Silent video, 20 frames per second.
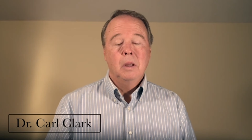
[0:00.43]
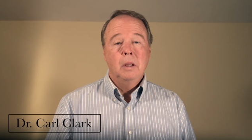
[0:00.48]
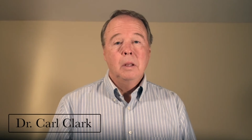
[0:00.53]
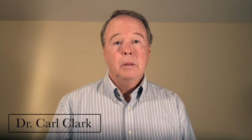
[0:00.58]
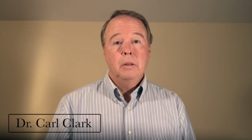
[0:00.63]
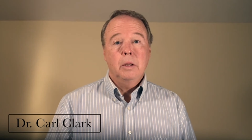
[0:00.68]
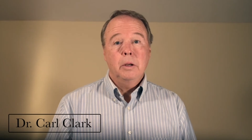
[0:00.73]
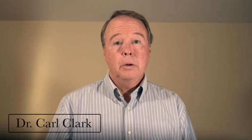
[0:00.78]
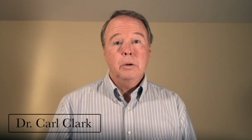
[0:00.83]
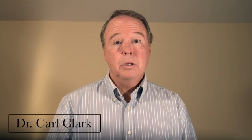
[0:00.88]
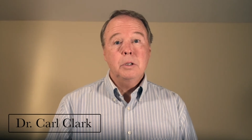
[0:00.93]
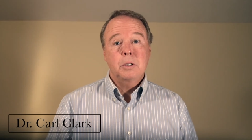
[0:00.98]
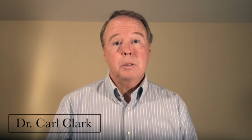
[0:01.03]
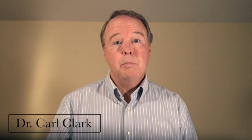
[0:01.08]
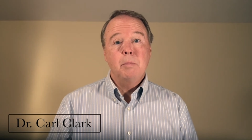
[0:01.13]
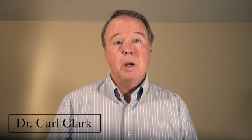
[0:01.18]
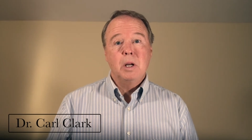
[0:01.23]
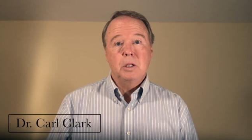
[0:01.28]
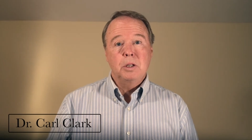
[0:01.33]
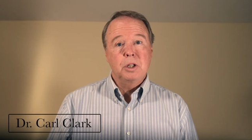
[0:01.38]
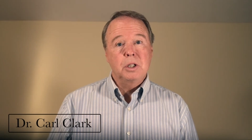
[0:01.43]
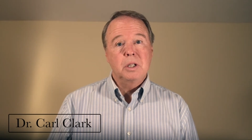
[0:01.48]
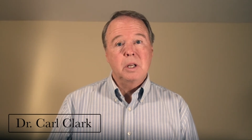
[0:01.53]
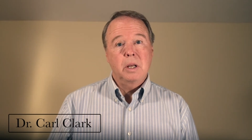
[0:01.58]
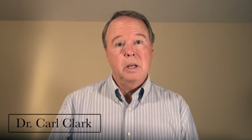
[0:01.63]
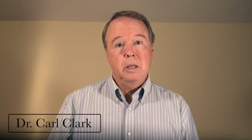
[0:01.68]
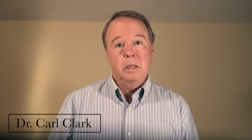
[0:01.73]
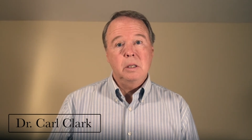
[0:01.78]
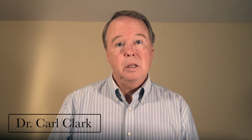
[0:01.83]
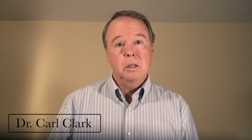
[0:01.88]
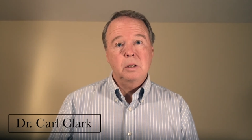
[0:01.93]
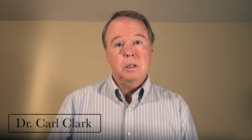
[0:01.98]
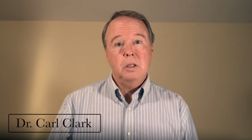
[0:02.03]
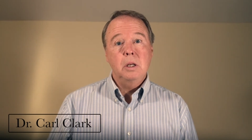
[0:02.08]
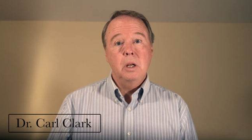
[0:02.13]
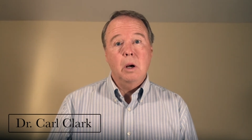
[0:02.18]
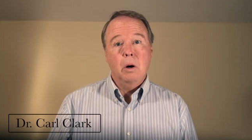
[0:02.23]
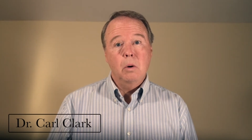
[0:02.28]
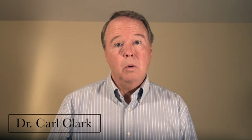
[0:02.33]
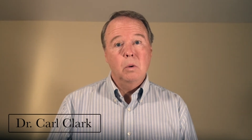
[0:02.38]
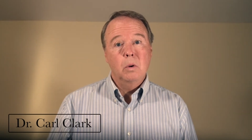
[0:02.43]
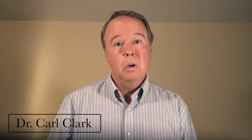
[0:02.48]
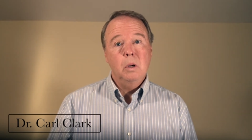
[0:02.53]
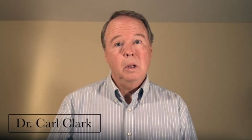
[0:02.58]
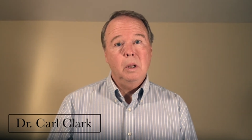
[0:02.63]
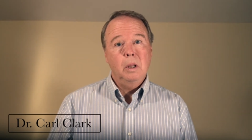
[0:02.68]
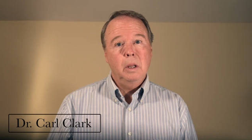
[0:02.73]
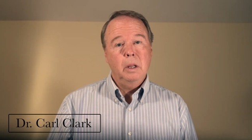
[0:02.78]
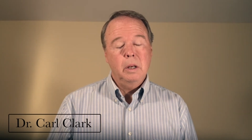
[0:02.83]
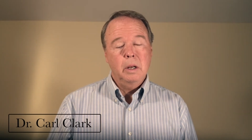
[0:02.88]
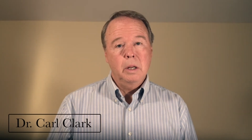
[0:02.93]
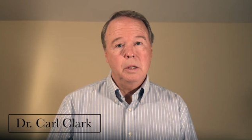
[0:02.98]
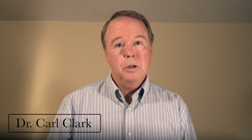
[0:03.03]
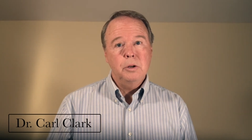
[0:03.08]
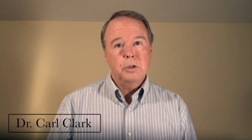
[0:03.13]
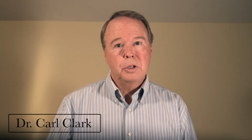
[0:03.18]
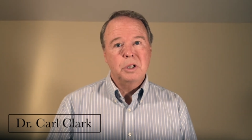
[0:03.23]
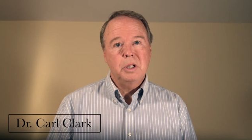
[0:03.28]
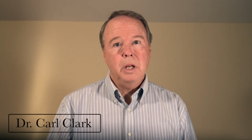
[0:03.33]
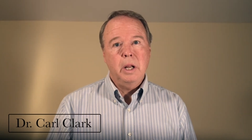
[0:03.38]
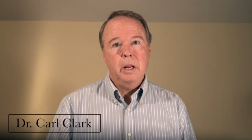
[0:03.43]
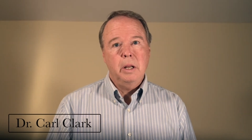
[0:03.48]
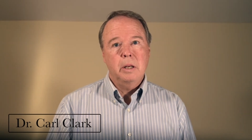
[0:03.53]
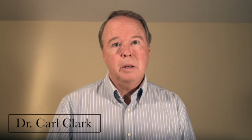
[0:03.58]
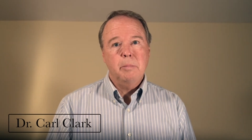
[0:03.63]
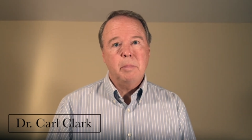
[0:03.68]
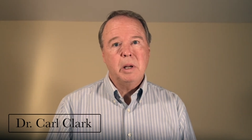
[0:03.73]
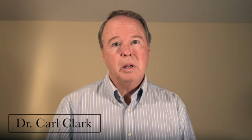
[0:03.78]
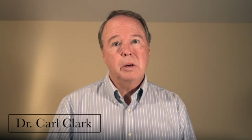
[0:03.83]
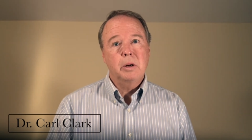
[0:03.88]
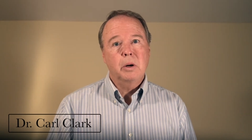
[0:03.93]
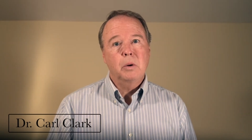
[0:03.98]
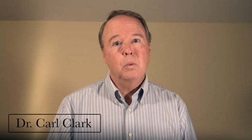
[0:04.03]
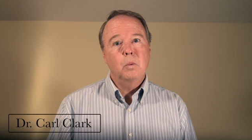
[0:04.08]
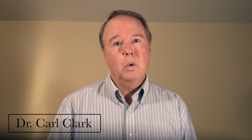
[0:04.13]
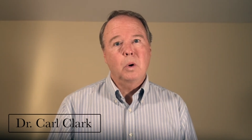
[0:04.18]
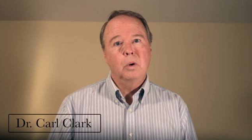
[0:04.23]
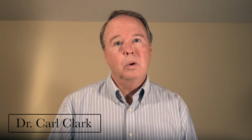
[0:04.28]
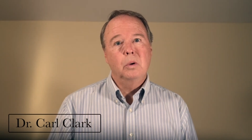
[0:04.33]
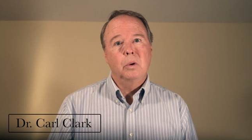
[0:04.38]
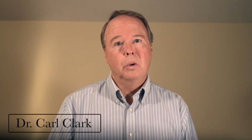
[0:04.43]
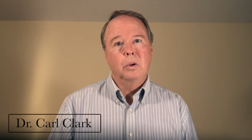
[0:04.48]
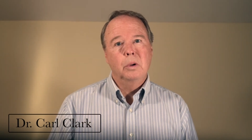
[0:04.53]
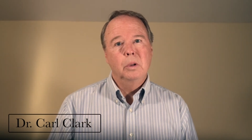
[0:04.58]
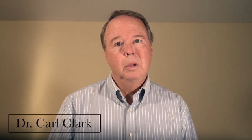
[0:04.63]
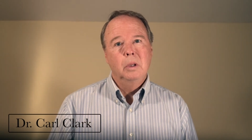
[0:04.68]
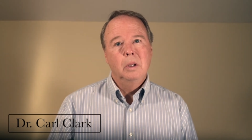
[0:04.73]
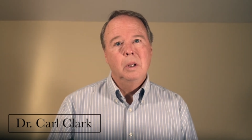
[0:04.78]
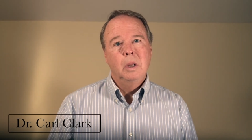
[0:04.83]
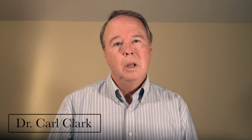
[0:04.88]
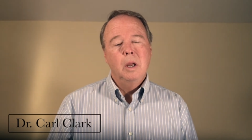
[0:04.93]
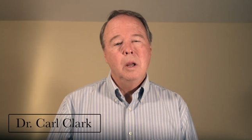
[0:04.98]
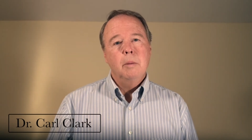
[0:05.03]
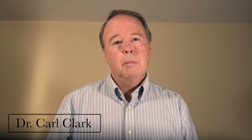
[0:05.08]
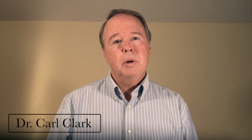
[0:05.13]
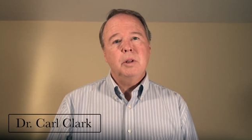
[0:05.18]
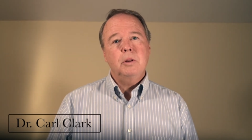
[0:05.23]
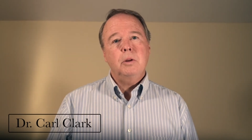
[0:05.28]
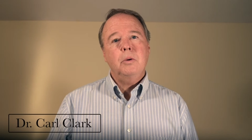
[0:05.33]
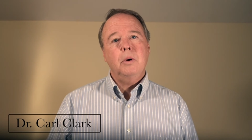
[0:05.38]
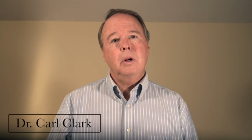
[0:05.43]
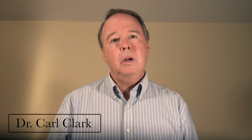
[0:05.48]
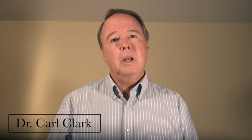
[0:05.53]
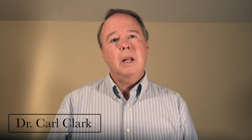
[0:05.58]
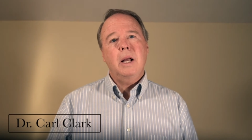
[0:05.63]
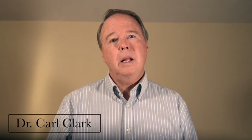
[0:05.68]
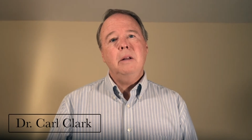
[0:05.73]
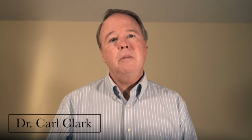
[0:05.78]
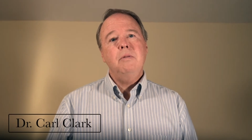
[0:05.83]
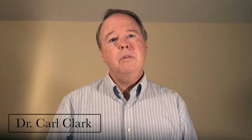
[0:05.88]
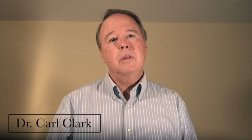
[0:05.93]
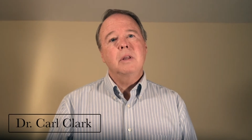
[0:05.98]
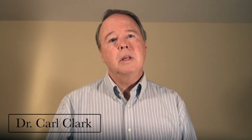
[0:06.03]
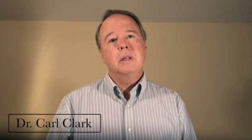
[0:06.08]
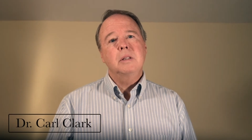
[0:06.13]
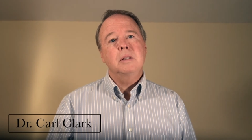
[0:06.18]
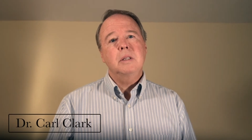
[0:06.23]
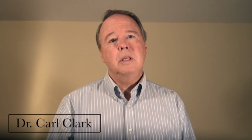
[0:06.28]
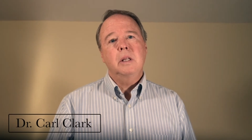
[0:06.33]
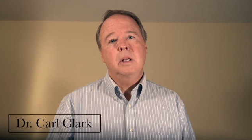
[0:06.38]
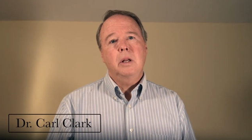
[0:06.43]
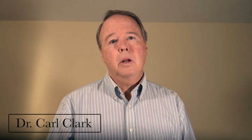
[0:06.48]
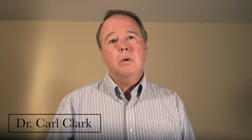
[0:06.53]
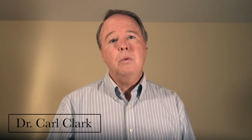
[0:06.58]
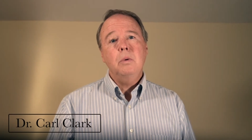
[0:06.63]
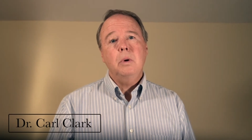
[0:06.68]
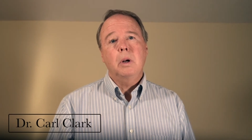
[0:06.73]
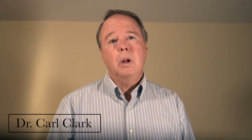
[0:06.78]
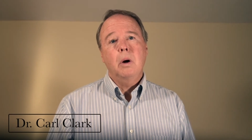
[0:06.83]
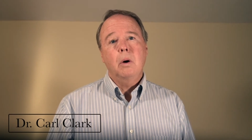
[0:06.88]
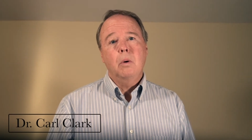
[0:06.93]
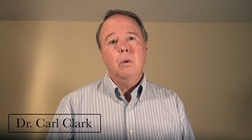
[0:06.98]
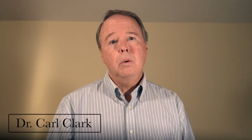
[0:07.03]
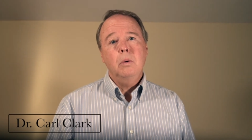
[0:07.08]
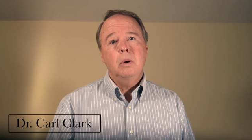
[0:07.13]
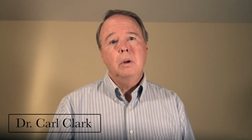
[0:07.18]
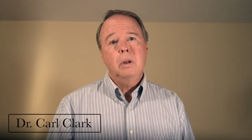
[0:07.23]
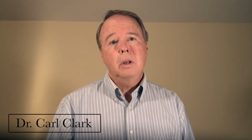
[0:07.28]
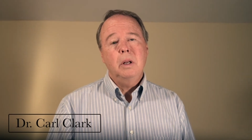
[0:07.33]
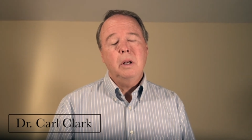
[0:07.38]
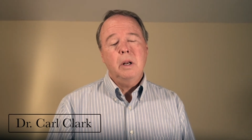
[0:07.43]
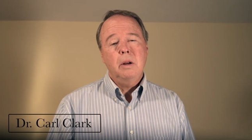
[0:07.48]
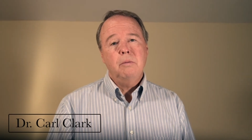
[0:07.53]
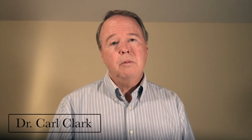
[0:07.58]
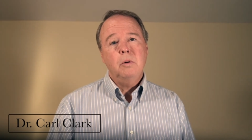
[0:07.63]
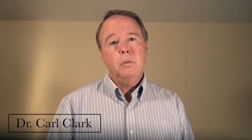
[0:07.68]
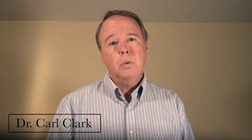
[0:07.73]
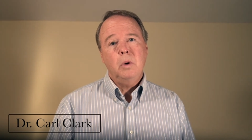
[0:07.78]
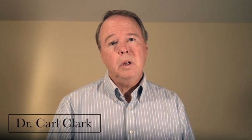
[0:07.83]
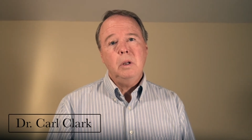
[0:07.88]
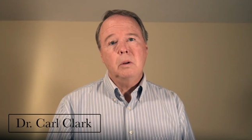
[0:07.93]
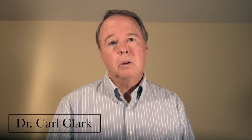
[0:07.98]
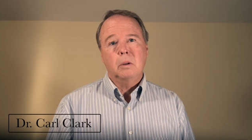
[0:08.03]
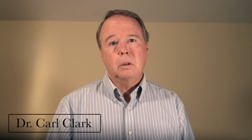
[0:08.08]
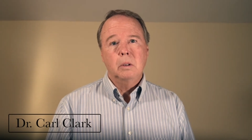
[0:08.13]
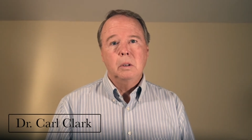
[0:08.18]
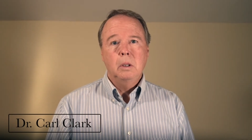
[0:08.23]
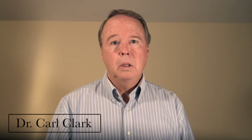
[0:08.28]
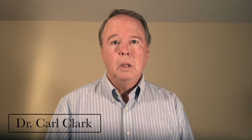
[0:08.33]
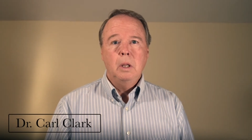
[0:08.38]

There is much scientists know and understand about our world, but there are a lot of things they don't know and never will.